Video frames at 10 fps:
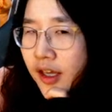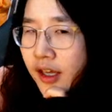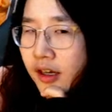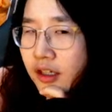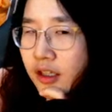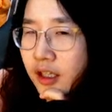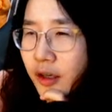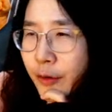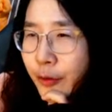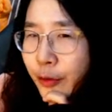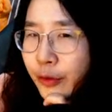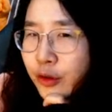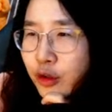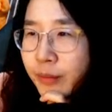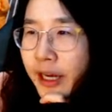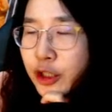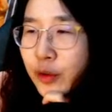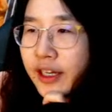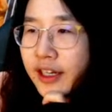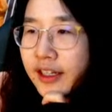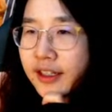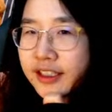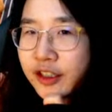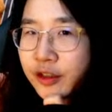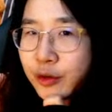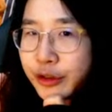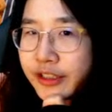How to make sure that it does not rotate?